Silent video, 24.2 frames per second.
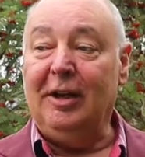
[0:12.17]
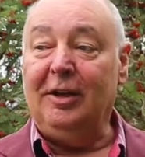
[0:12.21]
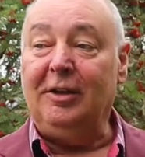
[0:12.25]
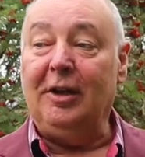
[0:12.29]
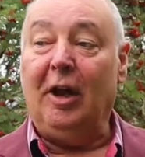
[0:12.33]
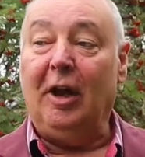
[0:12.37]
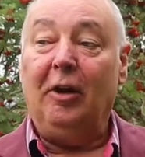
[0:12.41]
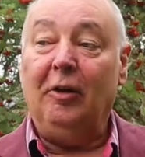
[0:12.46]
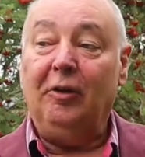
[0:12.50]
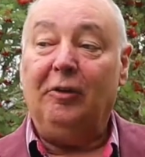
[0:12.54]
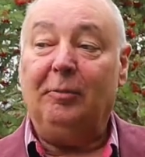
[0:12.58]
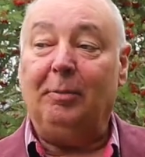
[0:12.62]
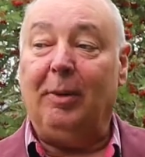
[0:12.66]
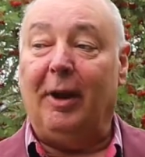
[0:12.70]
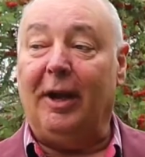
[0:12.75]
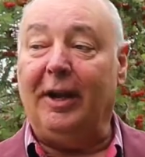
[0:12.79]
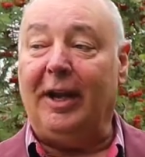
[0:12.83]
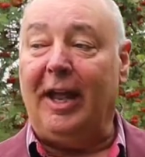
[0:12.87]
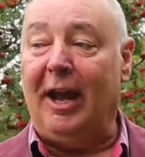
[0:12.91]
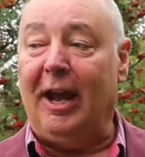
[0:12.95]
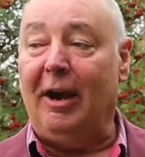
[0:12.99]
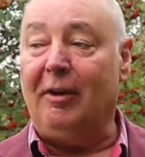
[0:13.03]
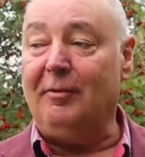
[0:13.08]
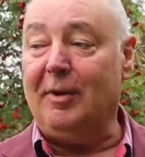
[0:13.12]
knows by
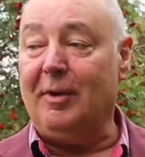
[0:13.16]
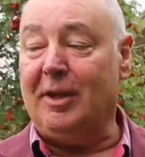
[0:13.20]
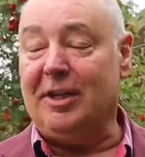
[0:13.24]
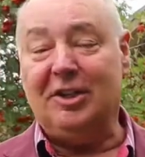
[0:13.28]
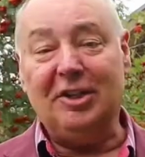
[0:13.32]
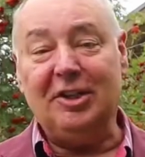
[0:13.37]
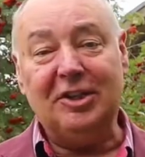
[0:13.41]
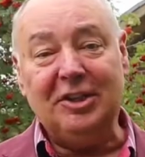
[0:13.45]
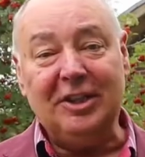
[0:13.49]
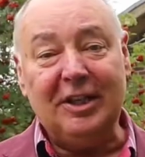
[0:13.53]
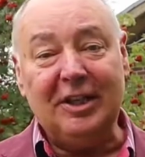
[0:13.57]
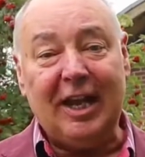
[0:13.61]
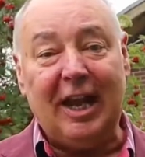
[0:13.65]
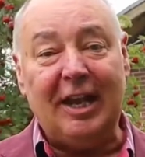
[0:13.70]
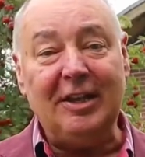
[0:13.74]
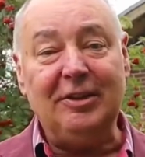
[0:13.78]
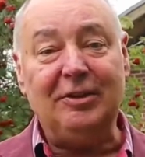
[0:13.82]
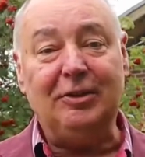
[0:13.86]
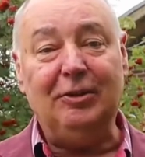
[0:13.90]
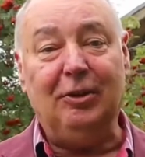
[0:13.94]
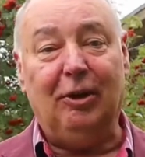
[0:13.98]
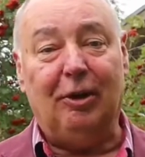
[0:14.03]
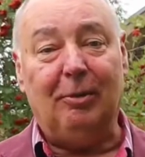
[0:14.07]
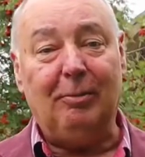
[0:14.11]
now, but just in
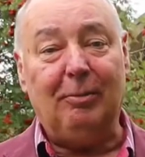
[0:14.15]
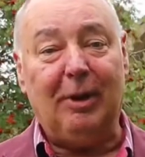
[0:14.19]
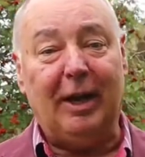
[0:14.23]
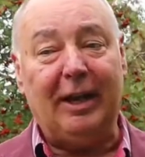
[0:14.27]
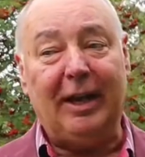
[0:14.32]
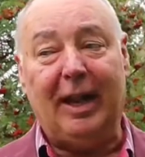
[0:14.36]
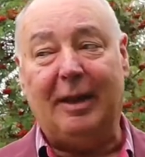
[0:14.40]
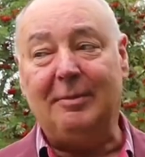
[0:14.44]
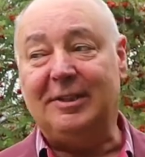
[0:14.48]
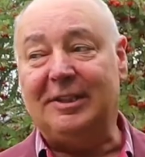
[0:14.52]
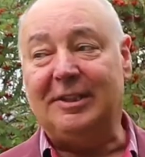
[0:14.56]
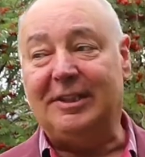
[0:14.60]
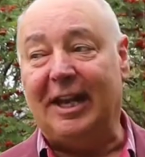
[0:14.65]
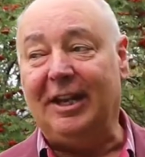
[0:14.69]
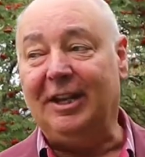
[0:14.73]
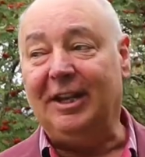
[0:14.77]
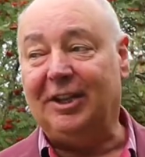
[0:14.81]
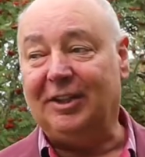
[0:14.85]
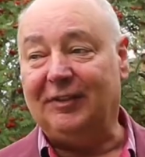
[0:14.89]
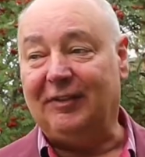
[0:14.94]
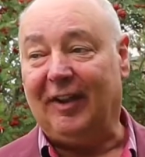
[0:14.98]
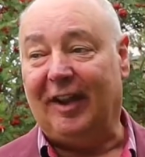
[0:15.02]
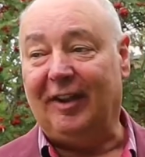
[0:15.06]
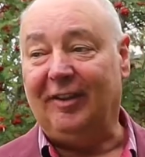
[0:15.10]
case not, my name's
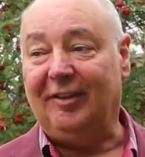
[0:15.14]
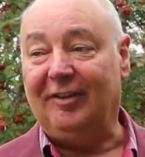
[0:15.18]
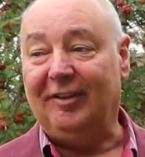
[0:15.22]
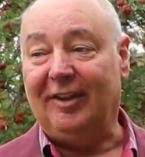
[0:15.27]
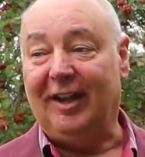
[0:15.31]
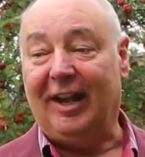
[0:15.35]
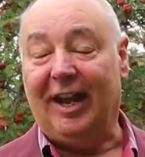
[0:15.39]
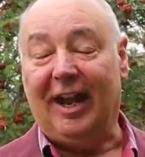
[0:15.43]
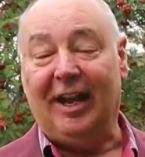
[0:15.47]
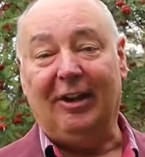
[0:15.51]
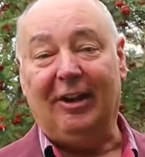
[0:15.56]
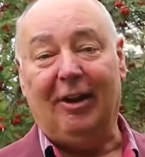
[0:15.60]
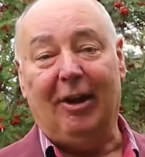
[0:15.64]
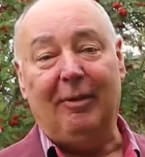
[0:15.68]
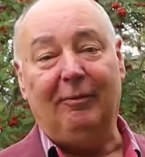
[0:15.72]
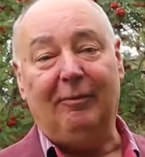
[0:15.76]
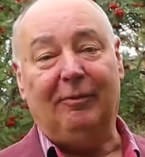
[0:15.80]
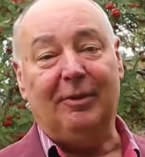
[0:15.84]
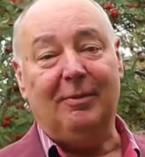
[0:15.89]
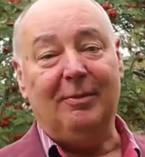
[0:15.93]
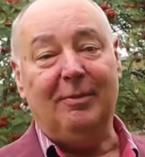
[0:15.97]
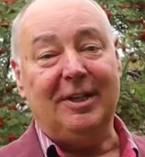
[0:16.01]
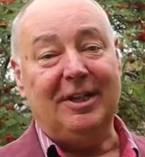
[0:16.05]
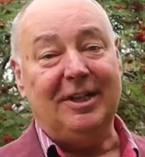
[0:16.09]
Dennis Fancett and I'm
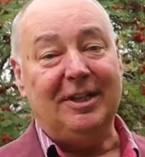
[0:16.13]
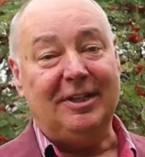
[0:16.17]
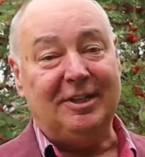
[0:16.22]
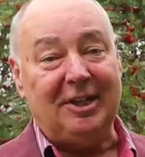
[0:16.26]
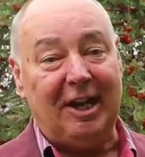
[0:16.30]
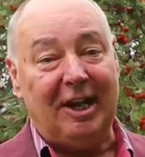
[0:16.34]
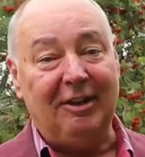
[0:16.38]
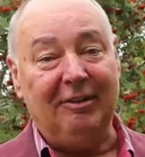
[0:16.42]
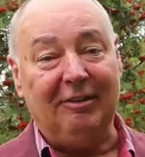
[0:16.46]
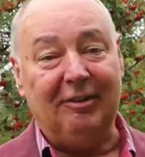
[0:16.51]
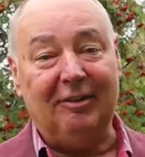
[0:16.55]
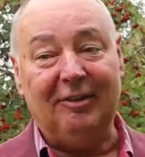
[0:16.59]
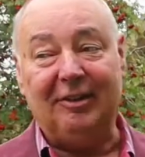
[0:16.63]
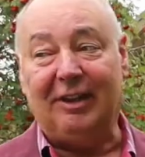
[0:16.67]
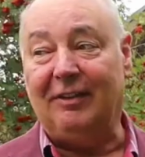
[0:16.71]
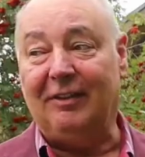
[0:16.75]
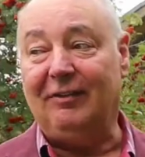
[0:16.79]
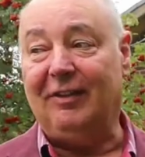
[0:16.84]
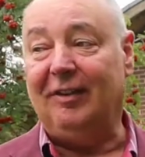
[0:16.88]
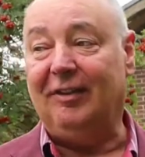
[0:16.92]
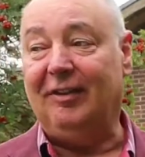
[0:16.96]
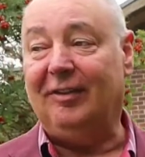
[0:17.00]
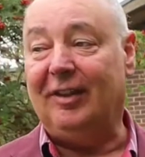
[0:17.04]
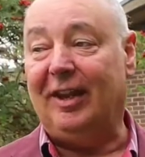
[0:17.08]
from the Generous
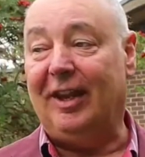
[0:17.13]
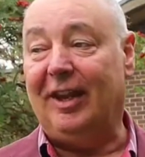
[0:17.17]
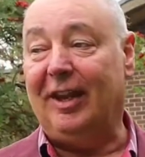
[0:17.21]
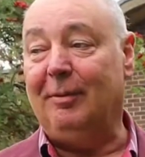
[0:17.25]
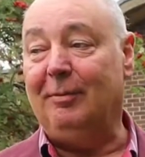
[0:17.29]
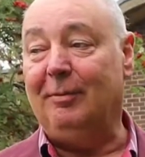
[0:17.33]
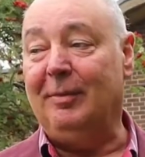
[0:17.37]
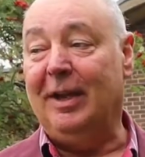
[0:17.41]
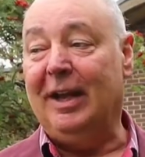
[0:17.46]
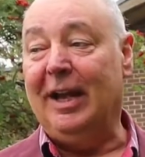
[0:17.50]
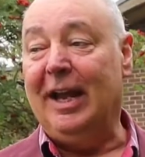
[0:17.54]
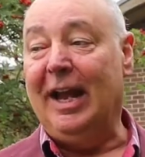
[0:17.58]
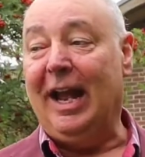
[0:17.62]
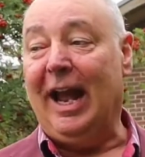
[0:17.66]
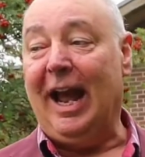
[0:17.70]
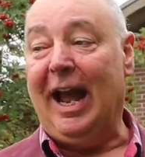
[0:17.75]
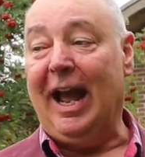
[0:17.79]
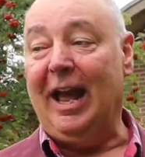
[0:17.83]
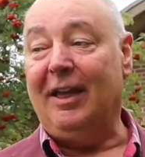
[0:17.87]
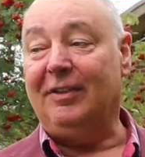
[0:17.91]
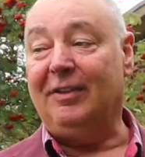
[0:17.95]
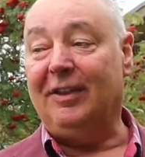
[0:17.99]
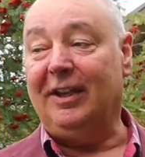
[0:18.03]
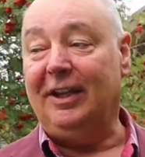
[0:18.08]
Giving team
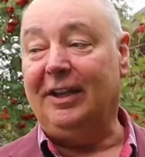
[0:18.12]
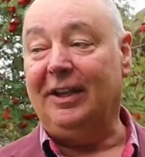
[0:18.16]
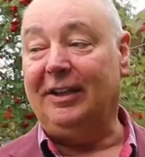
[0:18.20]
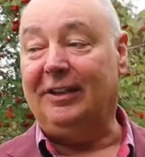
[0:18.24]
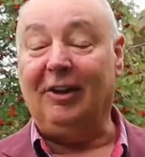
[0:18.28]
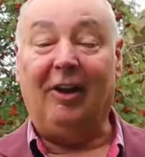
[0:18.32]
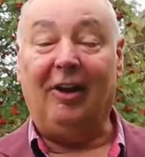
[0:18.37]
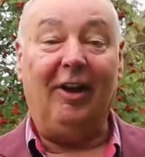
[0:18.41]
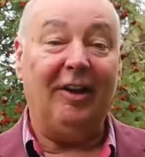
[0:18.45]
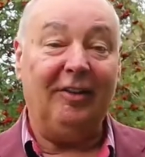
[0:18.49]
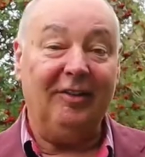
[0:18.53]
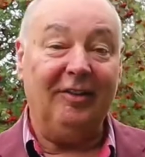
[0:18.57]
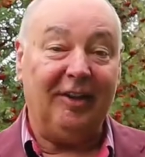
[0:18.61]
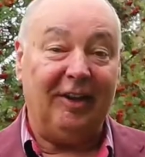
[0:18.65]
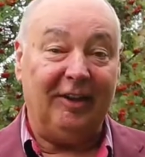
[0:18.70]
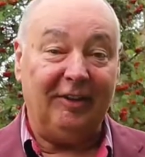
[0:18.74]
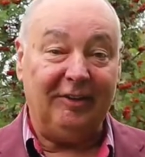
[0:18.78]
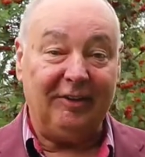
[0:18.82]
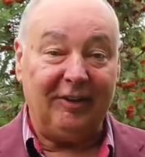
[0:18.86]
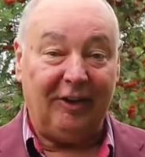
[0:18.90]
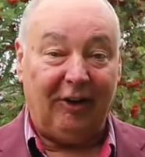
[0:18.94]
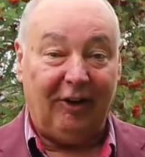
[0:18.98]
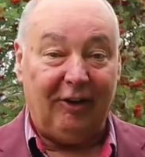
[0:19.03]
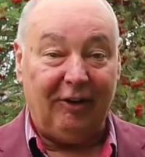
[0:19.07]
at the
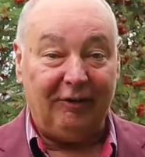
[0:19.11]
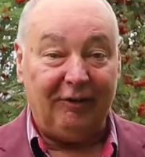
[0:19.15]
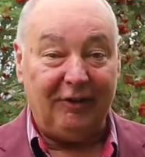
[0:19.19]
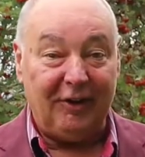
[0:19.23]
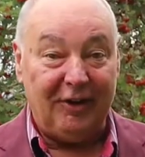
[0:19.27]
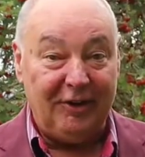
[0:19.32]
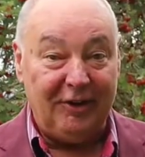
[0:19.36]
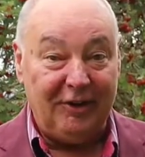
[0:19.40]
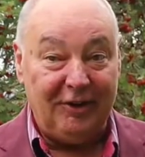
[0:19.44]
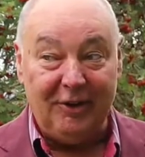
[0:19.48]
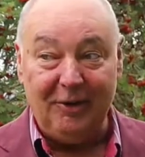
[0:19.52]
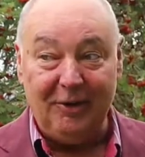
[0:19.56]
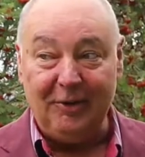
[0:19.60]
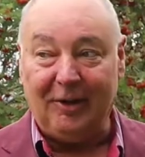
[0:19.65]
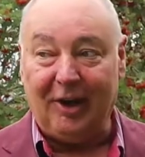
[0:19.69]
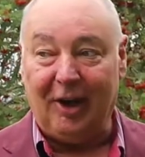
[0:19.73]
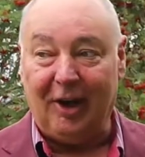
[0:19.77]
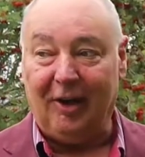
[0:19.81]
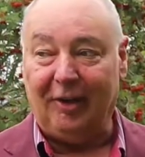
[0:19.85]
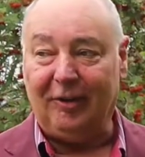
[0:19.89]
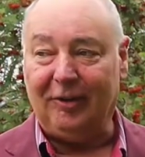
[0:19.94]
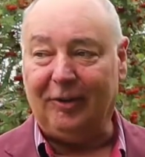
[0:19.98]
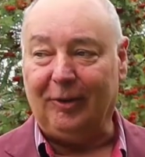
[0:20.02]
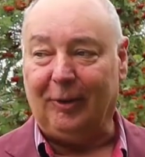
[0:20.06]
Diocese of
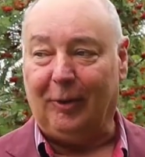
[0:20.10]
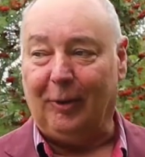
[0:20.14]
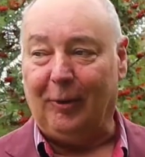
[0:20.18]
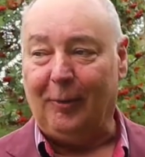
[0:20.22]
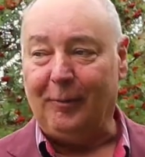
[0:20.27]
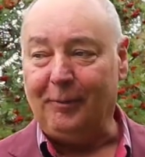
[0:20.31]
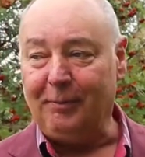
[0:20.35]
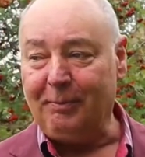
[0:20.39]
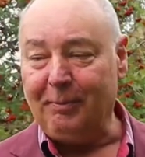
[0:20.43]
Newcastle.